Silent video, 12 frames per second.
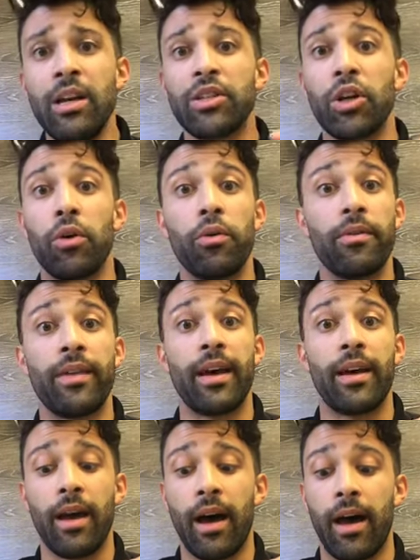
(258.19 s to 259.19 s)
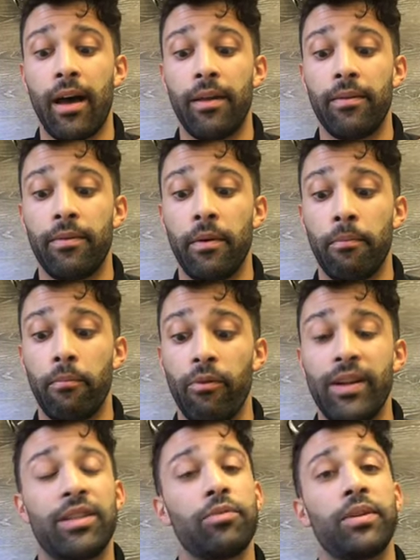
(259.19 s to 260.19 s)
So the uh, the
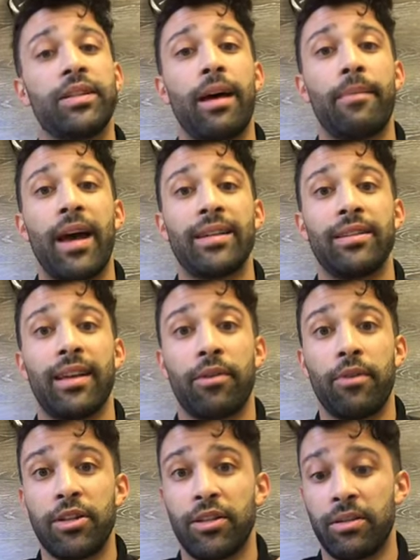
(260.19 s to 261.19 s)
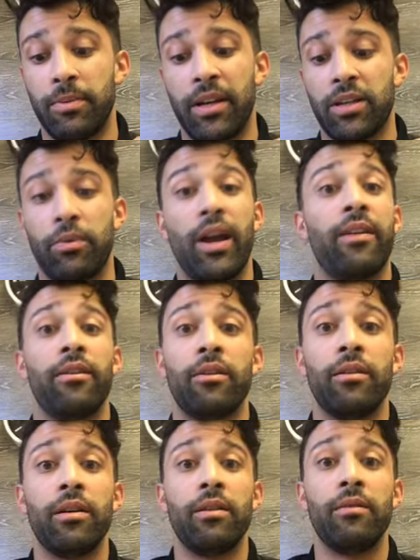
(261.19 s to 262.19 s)
reasons we stop asking that question is because we
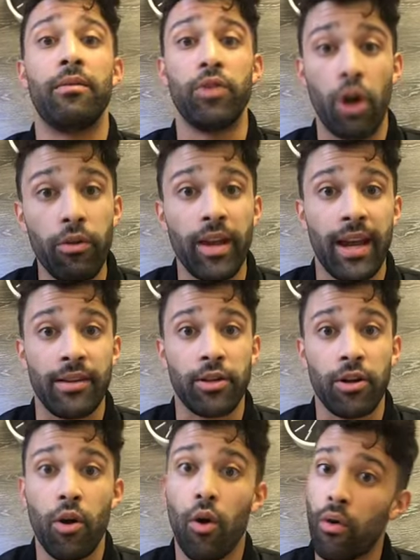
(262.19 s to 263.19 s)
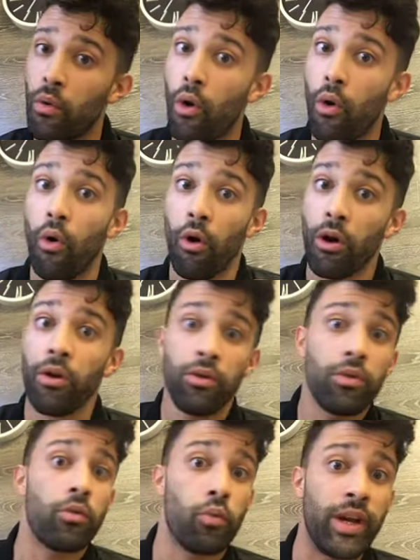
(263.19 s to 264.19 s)
either know the answer, or
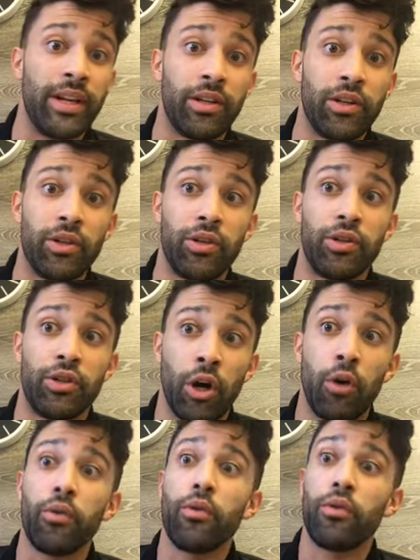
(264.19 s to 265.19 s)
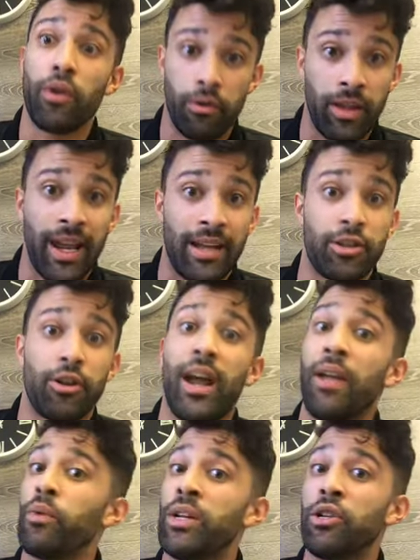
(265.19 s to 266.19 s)
we don't know the answer
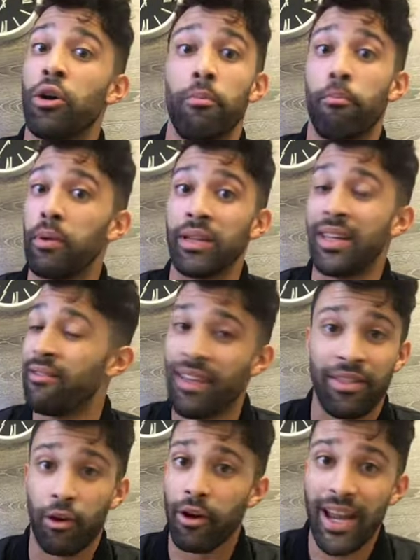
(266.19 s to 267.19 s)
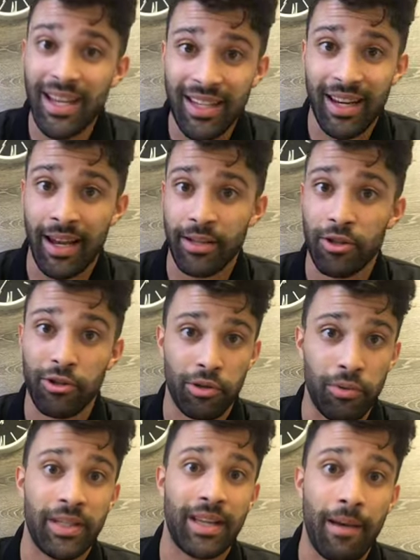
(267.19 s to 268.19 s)
and we don't believe that there is an answer,
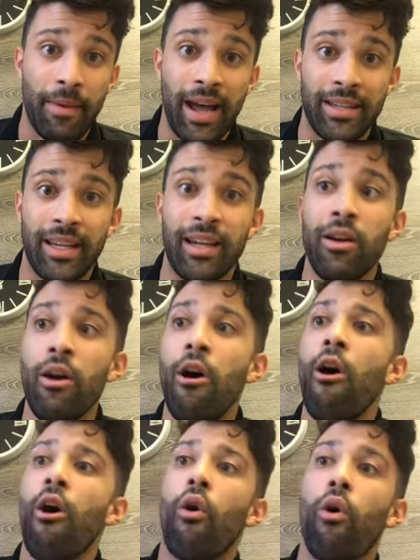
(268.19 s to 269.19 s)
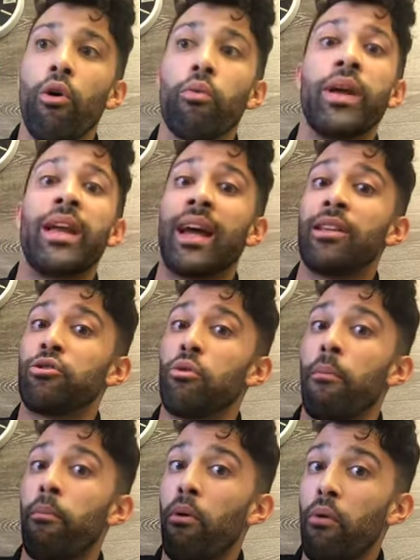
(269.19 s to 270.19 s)
so we stop asking or we get
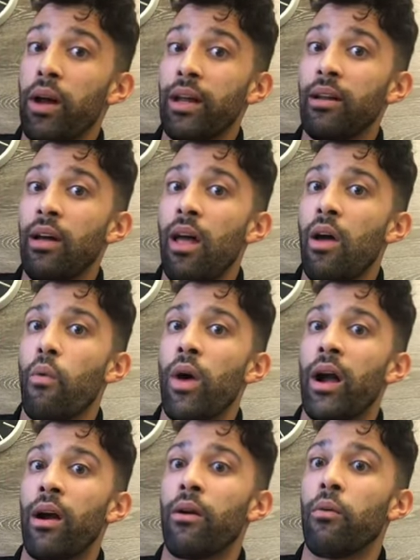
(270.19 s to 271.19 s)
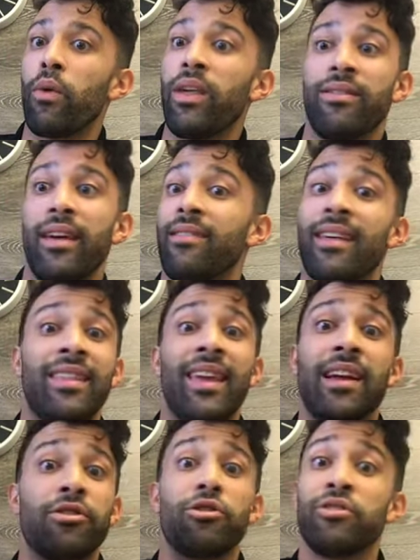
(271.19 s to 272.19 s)
to a point where we think that
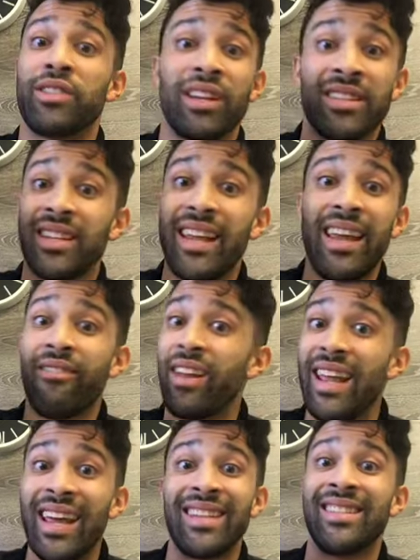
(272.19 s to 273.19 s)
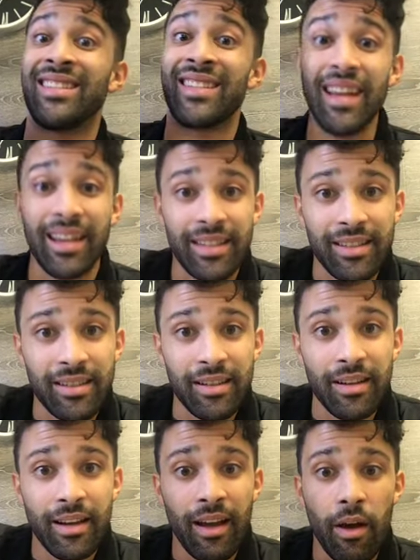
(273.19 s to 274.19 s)
the answer doesn't even exist,
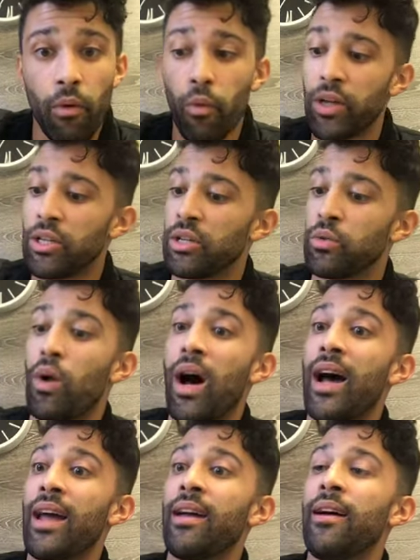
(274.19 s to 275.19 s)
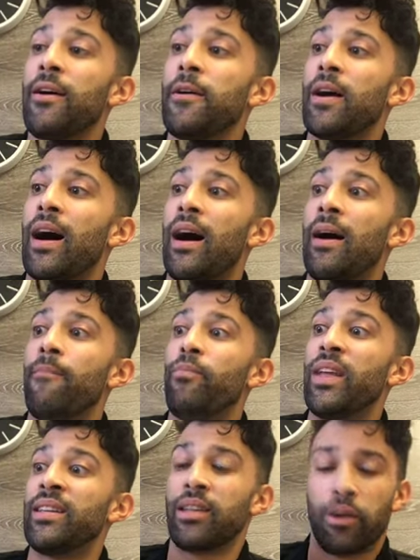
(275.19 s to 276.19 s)
which is why uh,
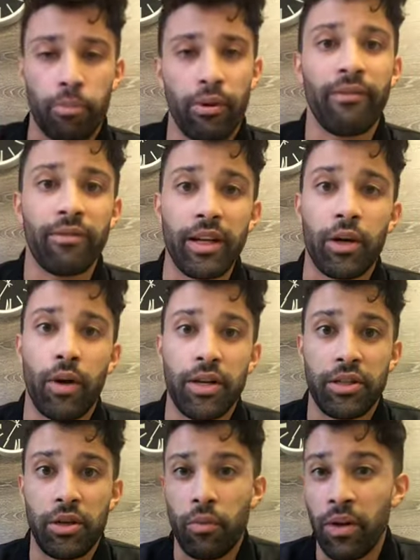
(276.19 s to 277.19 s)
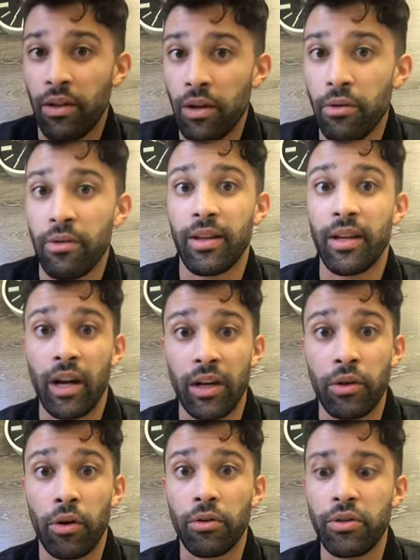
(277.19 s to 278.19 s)
it's a prevalent question with youth and young
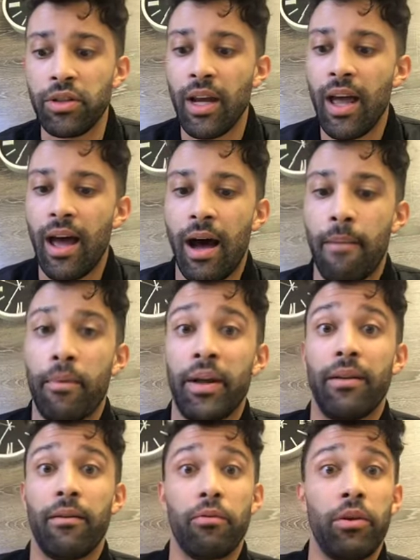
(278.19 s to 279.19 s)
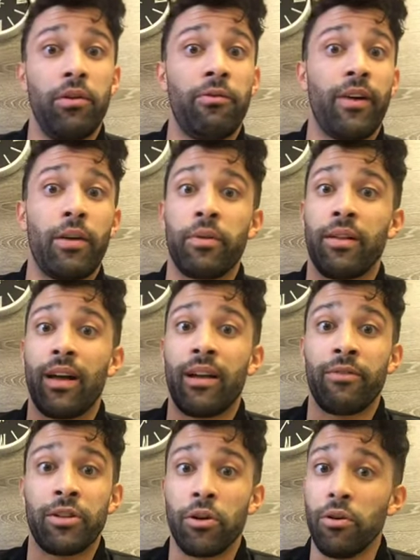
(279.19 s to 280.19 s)
adults. Um, but you find with a
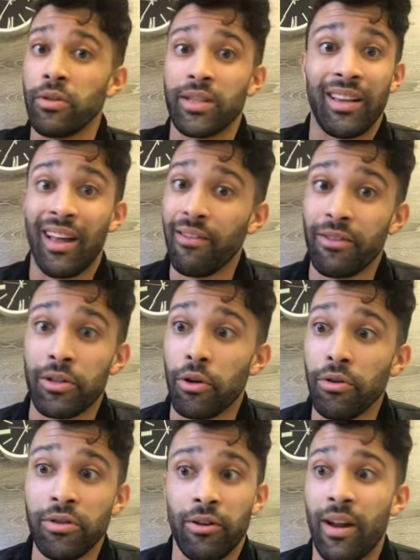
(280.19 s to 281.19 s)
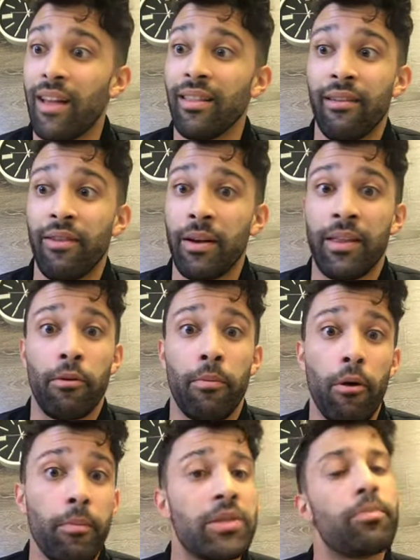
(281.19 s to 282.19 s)
lot of adults, a lot of adults are not living in their
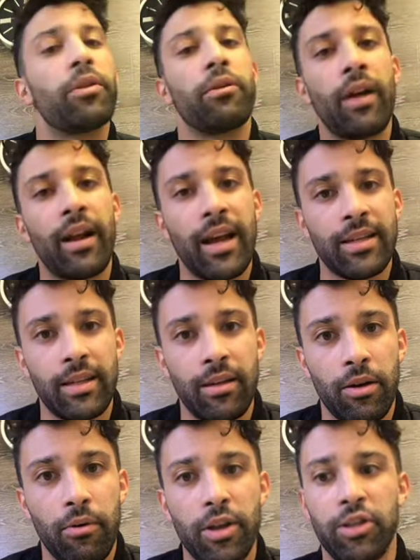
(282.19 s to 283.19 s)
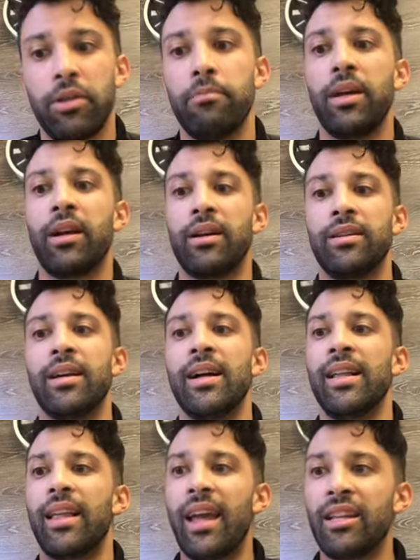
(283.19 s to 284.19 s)
purpose, but they're not asking the question because
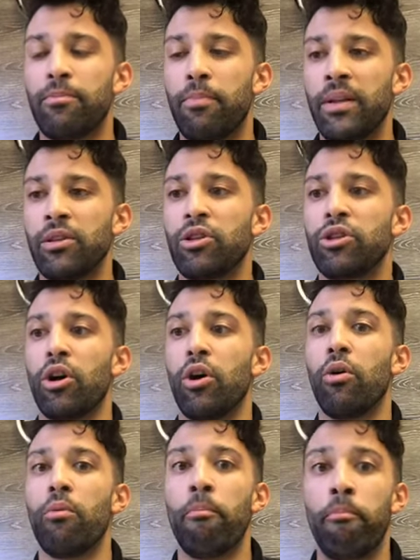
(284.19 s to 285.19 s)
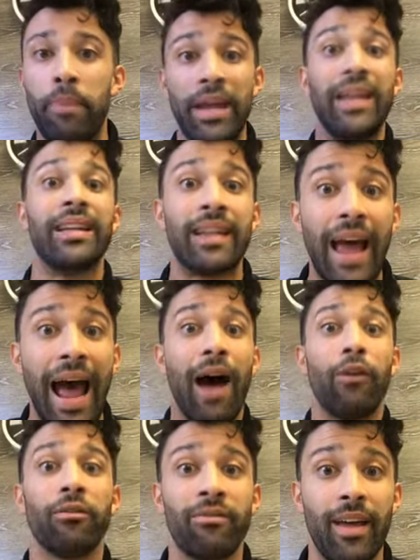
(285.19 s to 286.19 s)
it's been so beaten
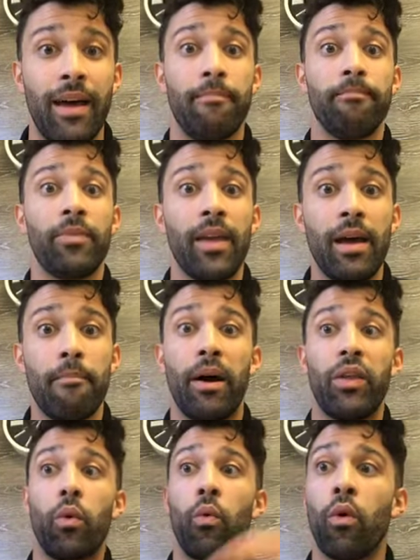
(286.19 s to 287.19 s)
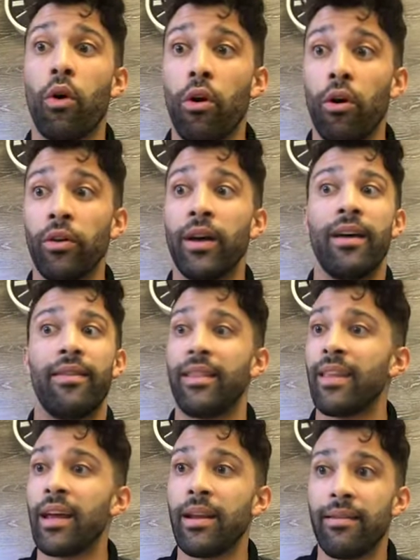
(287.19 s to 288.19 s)
out of them by the world
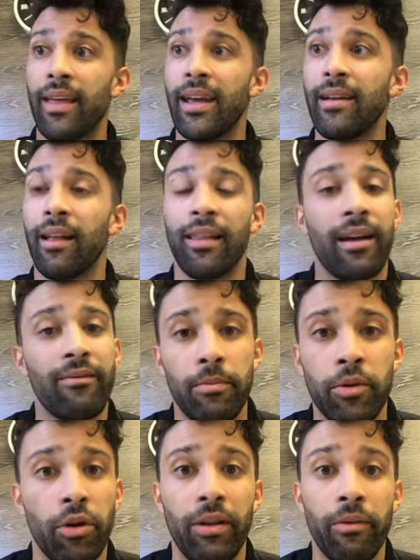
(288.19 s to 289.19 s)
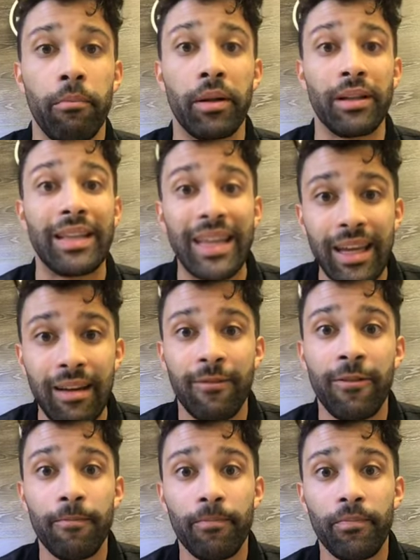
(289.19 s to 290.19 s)
that they, they a lot of them don't even
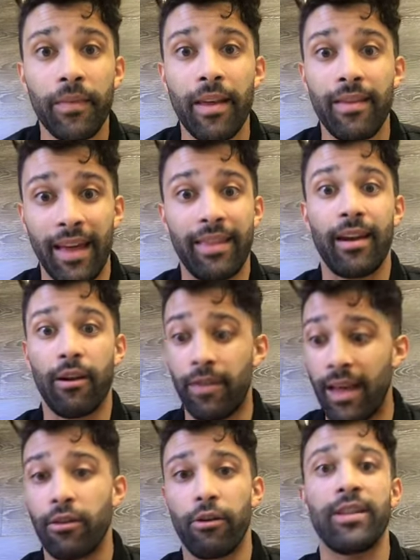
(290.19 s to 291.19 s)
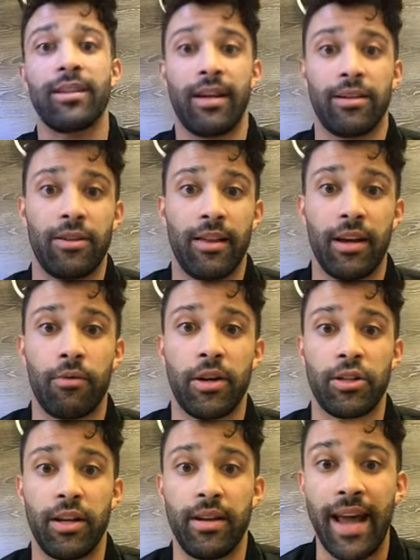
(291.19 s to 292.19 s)
believe that there that there is an answer to that
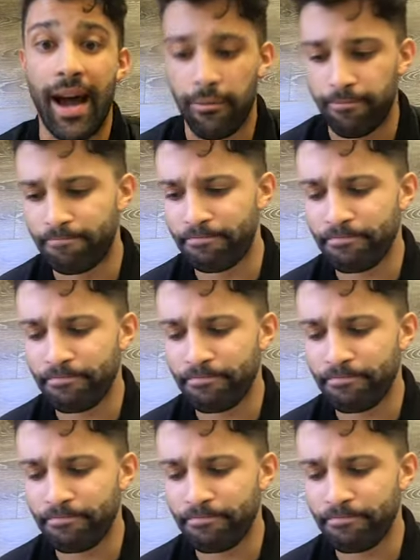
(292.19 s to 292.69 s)
question. Now,